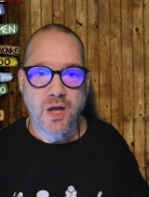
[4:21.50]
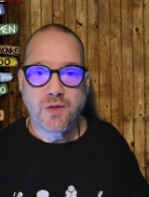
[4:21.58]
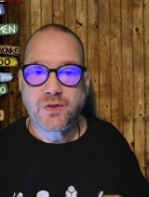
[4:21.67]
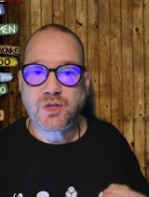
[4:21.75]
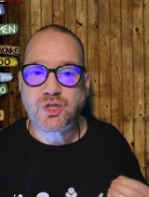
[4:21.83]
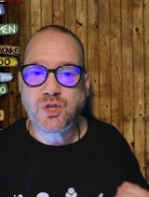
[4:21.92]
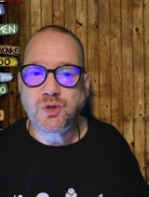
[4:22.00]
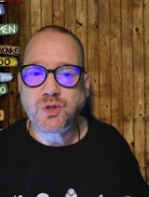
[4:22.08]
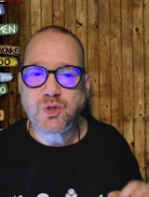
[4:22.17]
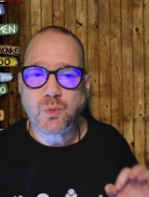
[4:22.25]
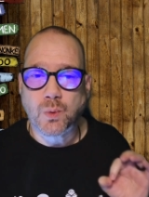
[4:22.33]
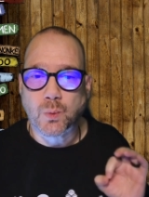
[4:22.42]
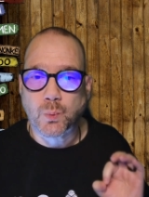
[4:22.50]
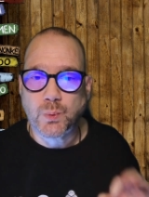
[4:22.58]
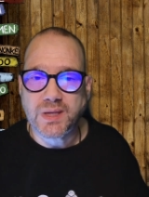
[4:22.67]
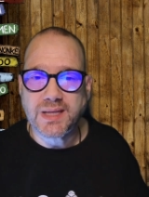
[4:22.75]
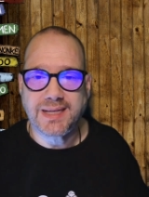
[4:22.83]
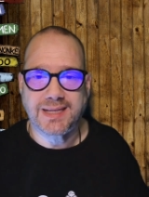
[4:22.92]
The students were
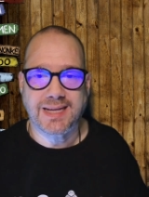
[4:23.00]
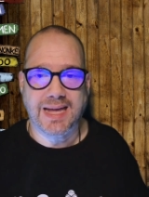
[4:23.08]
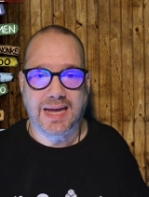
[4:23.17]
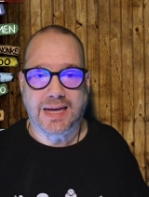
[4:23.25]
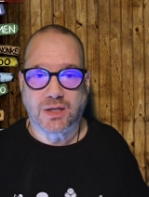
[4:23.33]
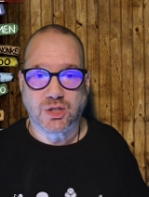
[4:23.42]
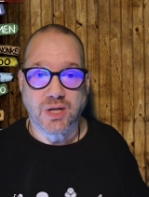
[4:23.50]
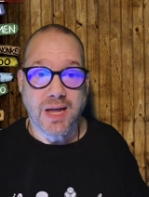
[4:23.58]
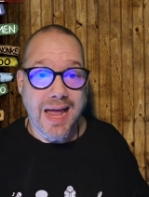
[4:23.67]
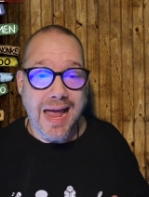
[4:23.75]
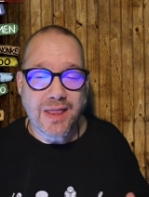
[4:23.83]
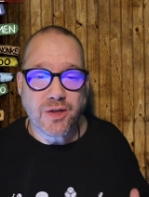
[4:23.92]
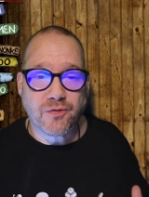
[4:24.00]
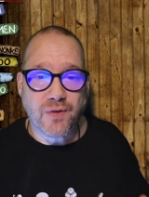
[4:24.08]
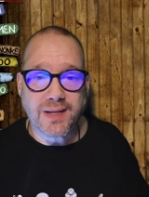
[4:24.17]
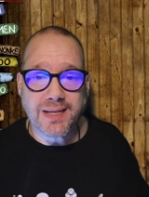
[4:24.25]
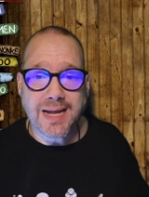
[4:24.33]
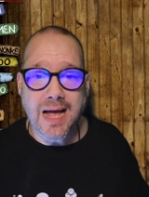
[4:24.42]
really engaged, and the
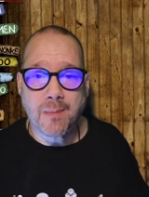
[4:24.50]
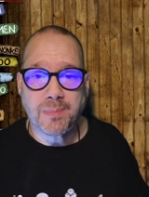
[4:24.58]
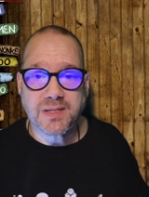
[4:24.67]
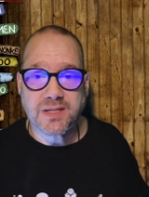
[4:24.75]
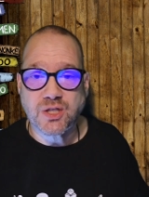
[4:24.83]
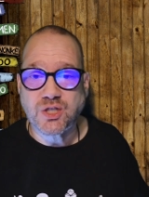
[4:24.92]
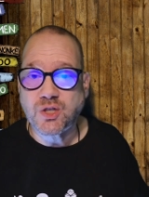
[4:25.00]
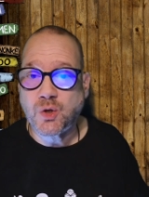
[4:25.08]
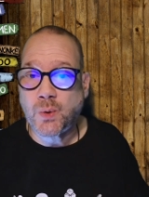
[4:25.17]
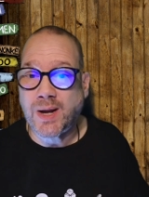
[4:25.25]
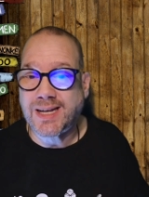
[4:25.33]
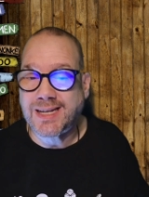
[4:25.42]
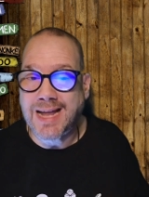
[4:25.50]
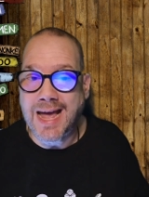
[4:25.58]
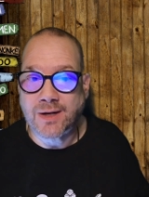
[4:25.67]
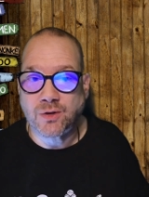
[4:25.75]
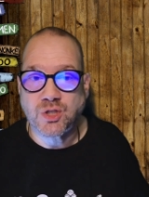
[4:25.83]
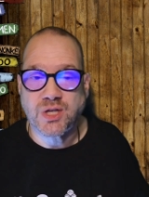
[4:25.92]
friendly competition created an
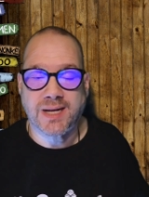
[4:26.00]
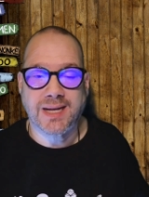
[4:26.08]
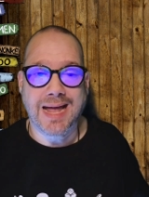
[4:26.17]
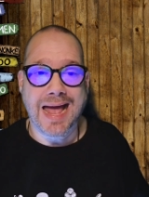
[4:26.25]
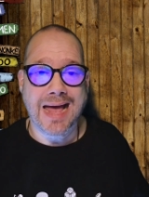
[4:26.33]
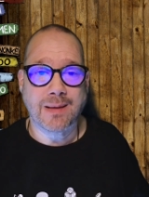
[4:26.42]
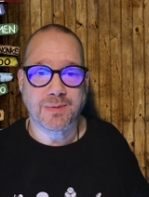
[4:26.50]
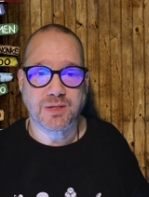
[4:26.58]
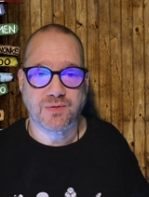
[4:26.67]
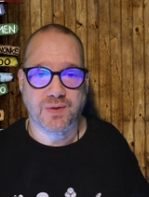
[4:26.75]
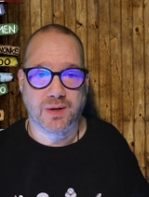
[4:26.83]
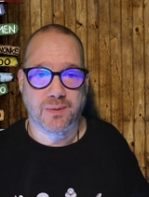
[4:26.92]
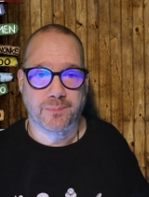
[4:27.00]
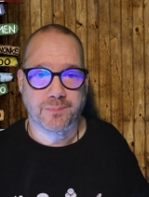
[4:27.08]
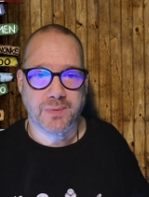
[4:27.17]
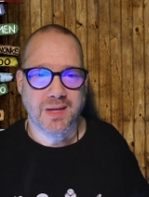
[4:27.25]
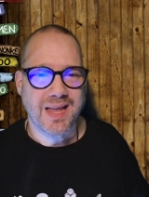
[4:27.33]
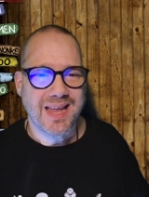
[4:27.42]
energetic atmosphere.
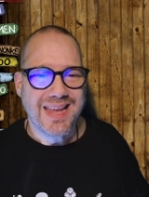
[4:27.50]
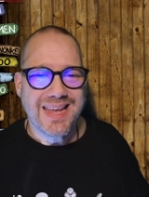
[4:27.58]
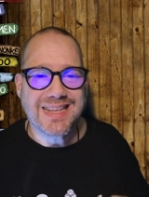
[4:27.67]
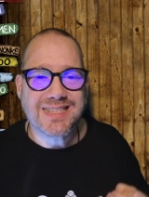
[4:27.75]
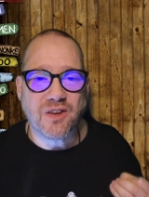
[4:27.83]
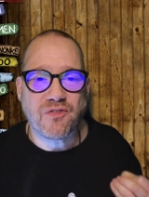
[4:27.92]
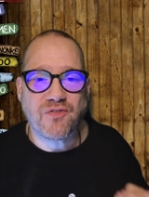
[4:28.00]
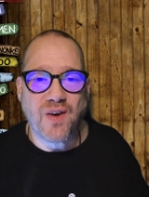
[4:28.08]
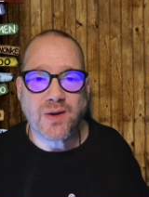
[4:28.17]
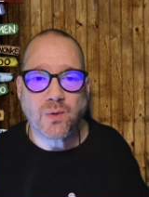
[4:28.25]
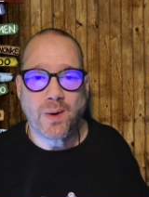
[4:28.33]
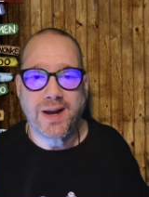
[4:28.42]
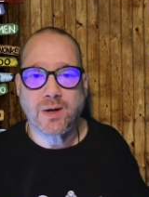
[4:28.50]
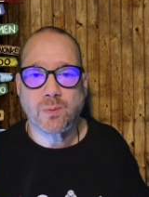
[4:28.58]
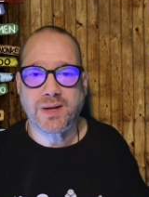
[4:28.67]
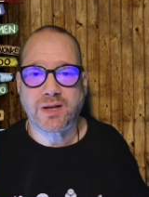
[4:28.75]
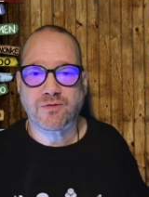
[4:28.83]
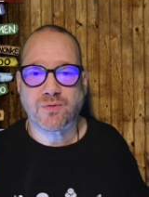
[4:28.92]
It's a fun way to
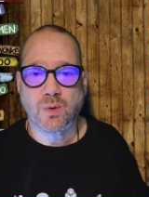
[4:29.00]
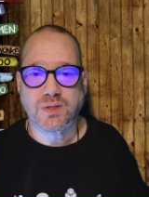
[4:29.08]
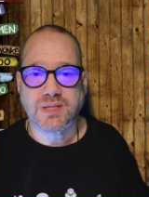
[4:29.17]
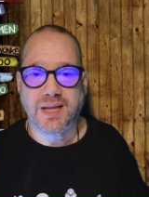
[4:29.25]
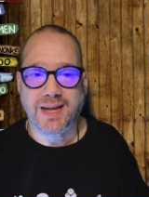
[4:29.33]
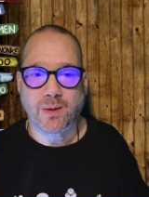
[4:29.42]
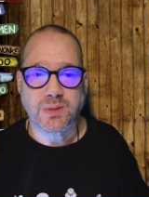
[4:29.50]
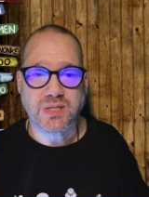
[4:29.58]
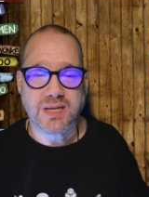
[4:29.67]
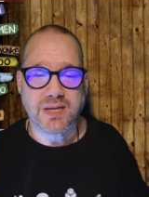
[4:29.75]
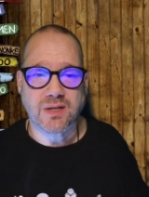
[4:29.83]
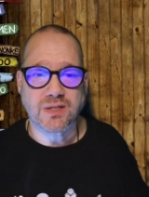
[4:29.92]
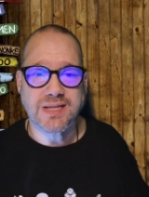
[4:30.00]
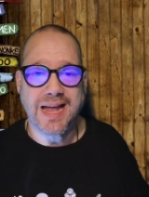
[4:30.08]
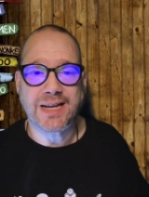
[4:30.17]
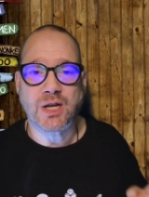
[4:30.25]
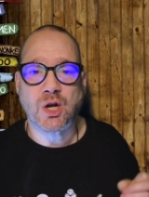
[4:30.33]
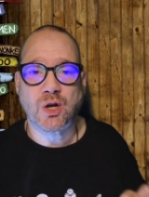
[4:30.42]
reinforce language skills
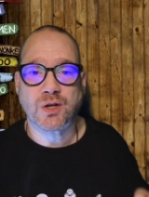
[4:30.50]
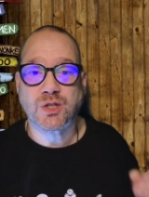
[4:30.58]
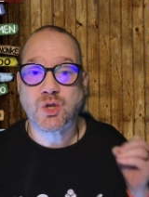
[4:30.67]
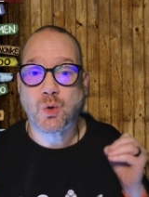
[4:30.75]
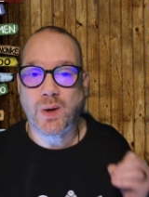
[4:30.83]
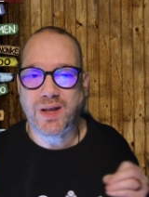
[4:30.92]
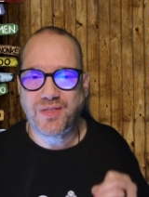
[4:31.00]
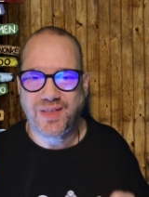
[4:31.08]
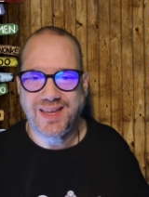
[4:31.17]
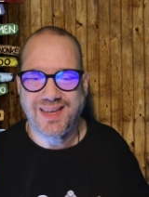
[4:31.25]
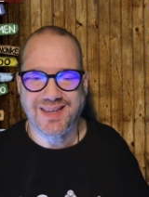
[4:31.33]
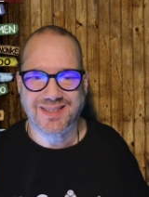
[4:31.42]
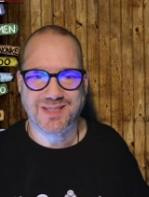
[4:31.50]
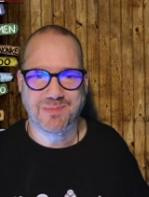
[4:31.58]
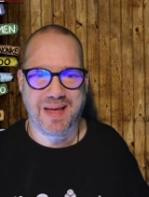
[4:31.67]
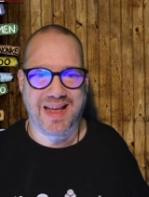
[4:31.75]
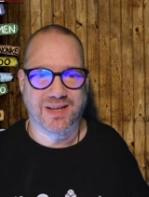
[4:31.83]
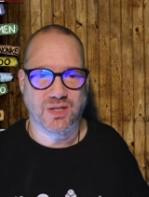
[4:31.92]
and encourage quick thinking in
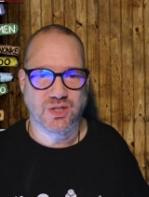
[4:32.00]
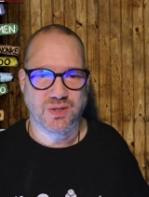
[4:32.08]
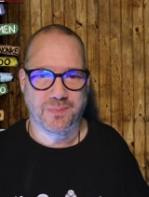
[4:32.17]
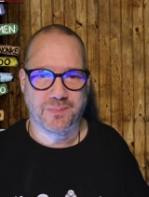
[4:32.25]
Spanish.